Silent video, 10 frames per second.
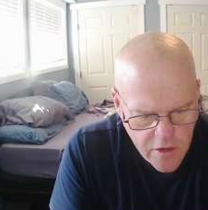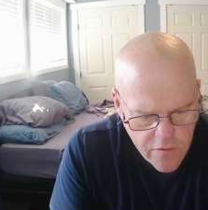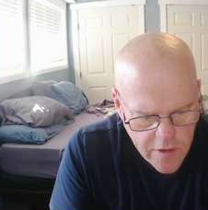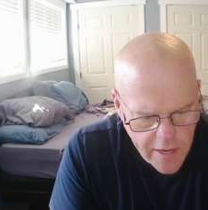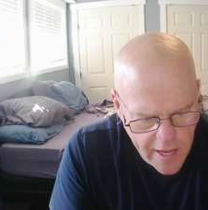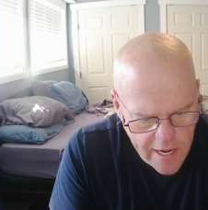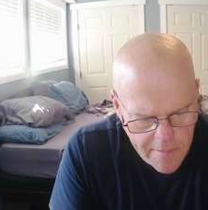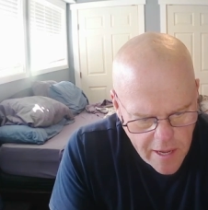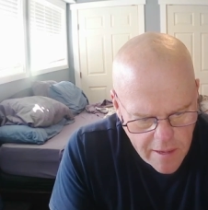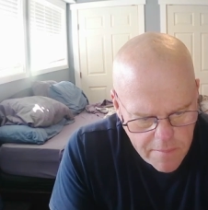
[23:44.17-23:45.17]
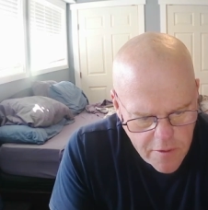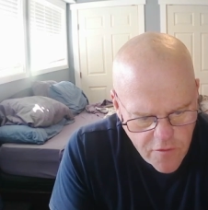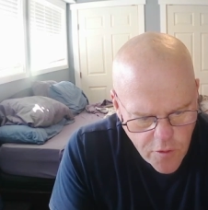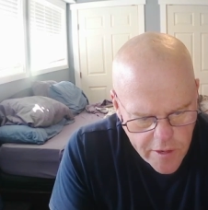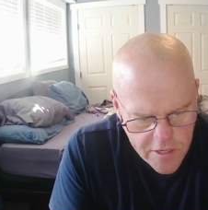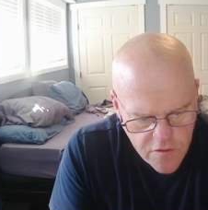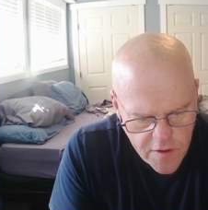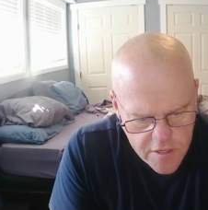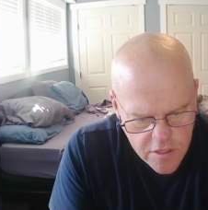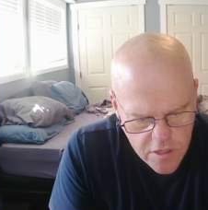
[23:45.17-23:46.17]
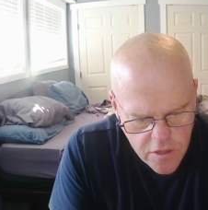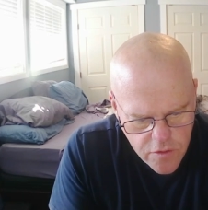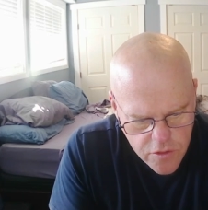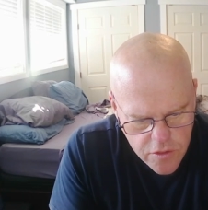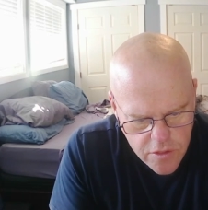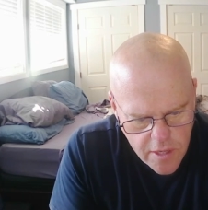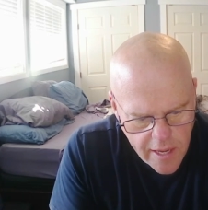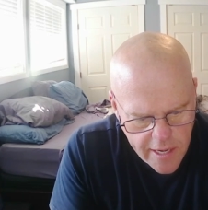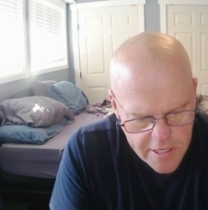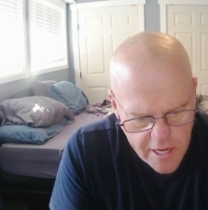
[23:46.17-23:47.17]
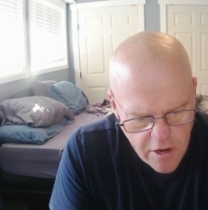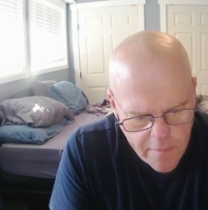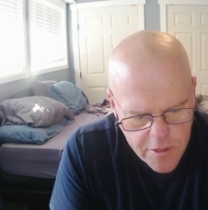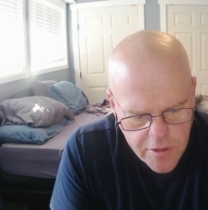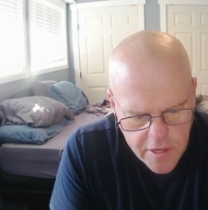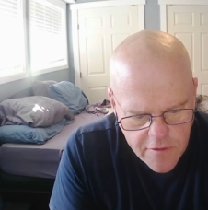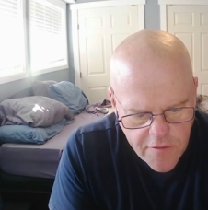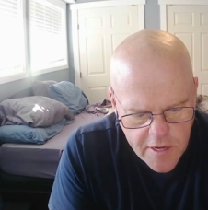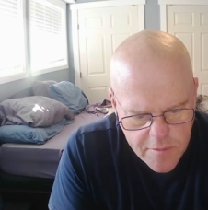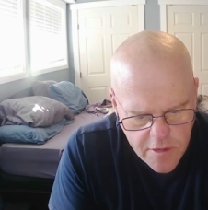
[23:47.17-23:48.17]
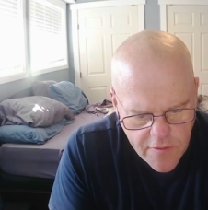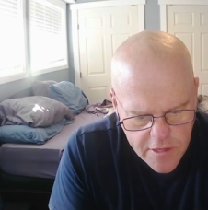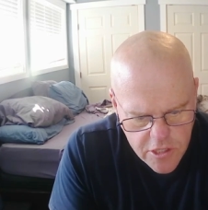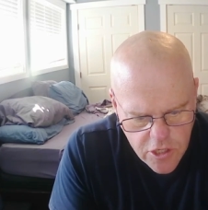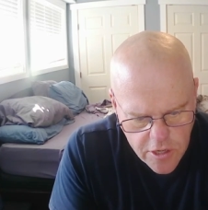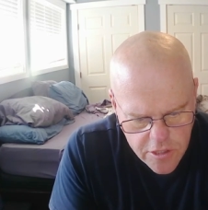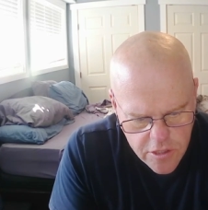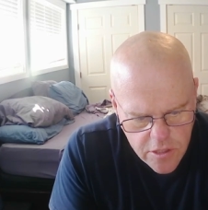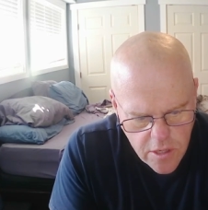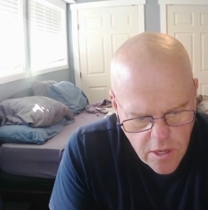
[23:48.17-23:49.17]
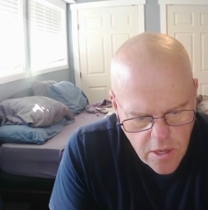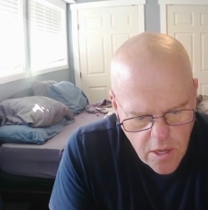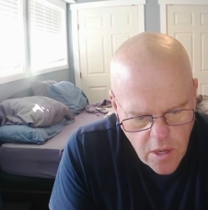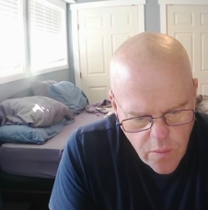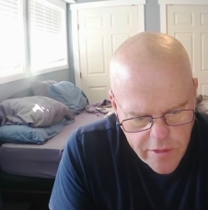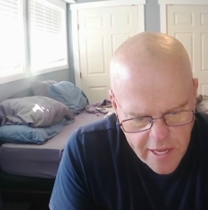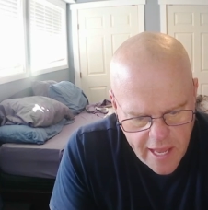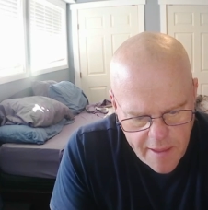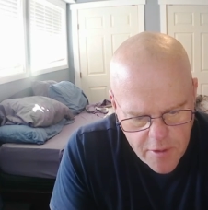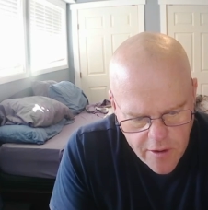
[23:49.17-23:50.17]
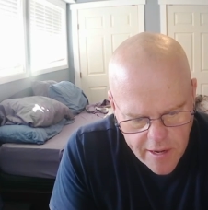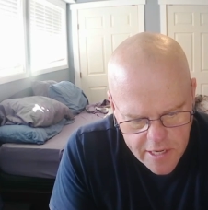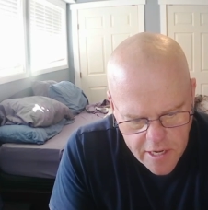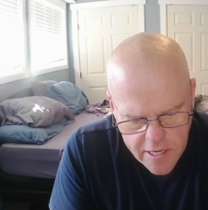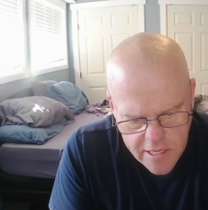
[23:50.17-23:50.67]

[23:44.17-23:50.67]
over any man before he has faced his accusers and has had an opportunity to defend himself against the charges. When they came here, I did not